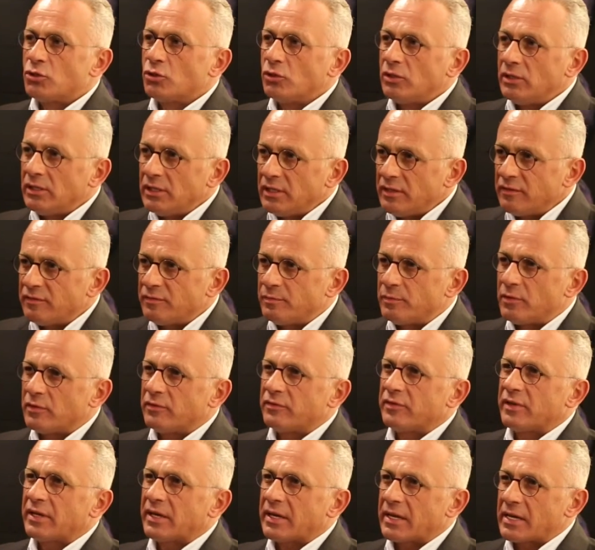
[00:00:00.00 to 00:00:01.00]
To live
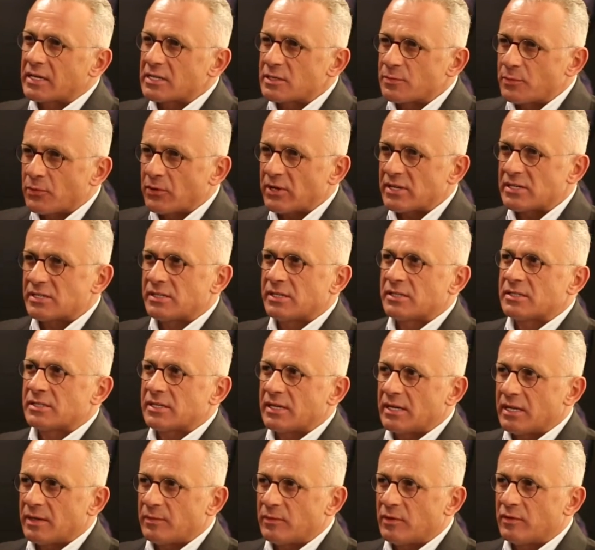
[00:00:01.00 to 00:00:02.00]
Bovet, express the
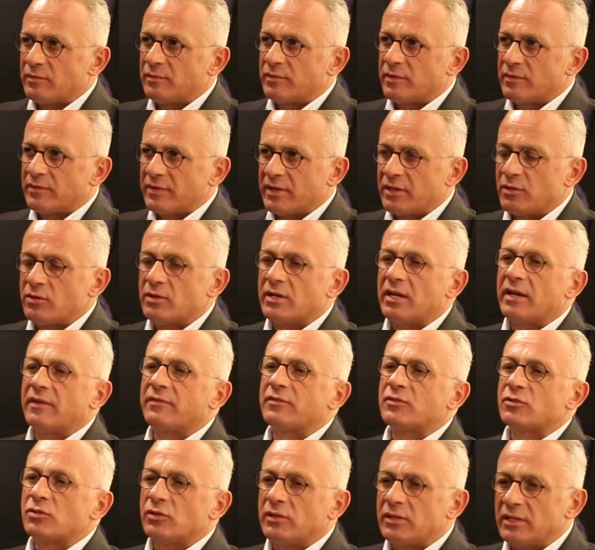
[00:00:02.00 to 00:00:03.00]
time of Bovet, you
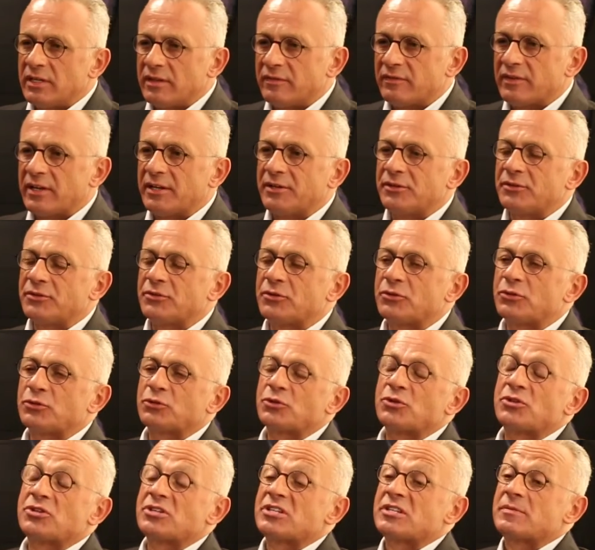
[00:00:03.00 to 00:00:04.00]
have to live and
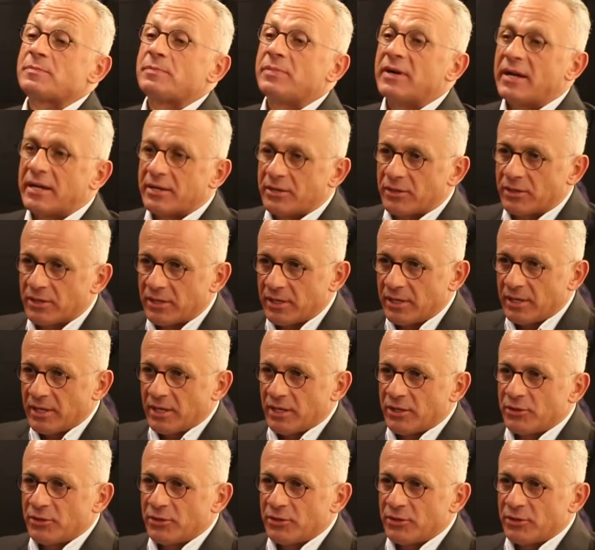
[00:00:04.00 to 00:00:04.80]
to inspire,